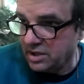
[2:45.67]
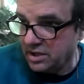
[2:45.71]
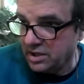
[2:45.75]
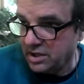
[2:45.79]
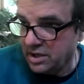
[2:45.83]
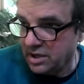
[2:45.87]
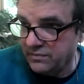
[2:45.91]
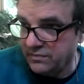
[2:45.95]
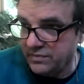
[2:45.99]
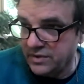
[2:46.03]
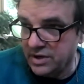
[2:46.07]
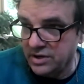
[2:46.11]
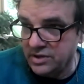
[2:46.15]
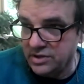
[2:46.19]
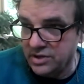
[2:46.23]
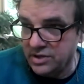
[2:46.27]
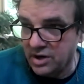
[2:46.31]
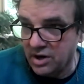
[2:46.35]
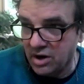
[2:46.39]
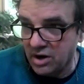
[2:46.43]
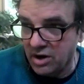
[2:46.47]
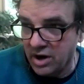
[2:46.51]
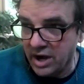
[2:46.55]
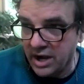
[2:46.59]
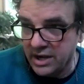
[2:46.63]
if there
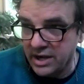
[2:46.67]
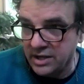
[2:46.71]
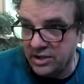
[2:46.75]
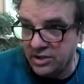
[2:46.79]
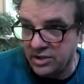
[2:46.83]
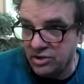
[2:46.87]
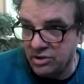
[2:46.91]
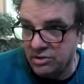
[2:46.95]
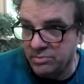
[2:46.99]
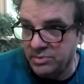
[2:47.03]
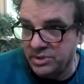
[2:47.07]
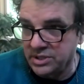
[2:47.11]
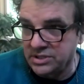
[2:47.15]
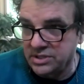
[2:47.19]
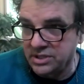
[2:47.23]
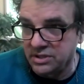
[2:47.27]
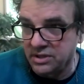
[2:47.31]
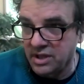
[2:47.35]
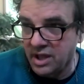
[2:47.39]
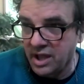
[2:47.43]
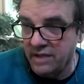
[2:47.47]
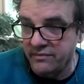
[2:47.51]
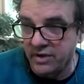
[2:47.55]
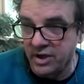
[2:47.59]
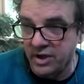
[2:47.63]
are any humans
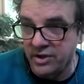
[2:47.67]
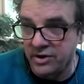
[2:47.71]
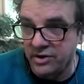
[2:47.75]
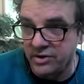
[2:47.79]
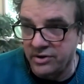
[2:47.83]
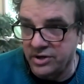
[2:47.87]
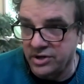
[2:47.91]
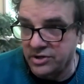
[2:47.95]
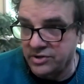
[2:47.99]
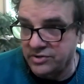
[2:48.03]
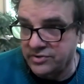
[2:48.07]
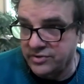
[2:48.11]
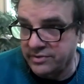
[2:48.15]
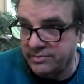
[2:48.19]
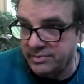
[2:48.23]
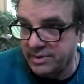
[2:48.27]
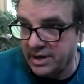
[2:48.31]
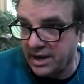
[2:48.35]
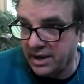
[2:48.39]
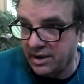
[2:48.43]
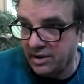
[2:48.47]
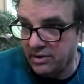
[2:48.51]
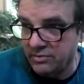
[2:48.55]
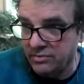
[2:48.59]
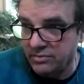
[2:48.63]
alive 100 years from
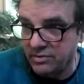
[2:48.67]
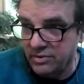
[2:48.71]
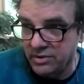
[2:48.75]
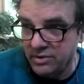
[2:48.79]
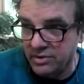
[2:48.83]
now,